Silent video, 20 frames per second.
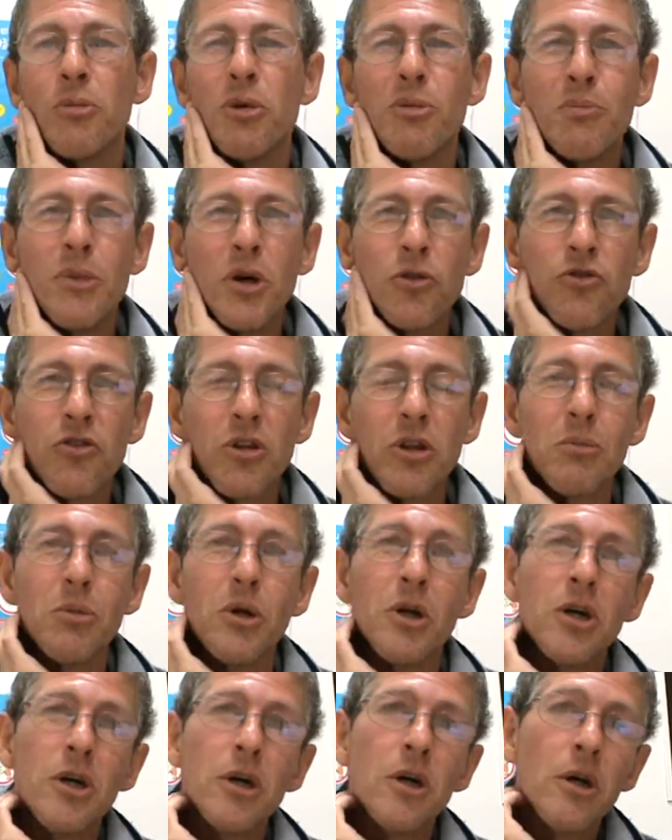but most of them
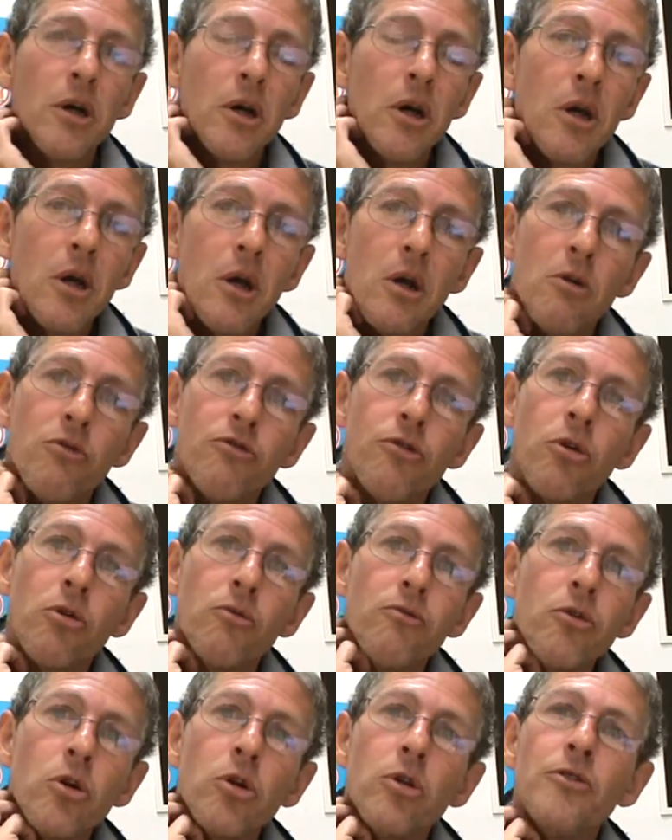are
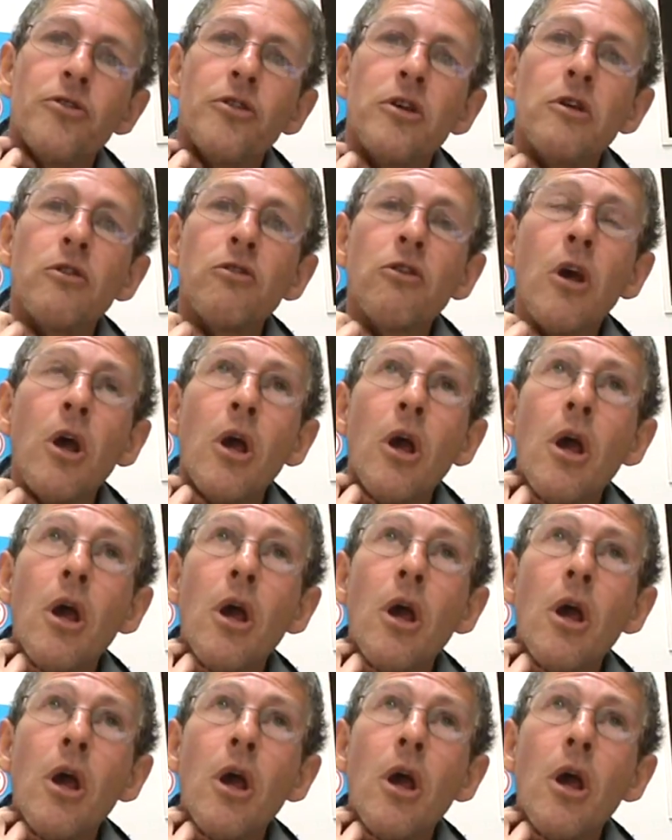foreign volunteers.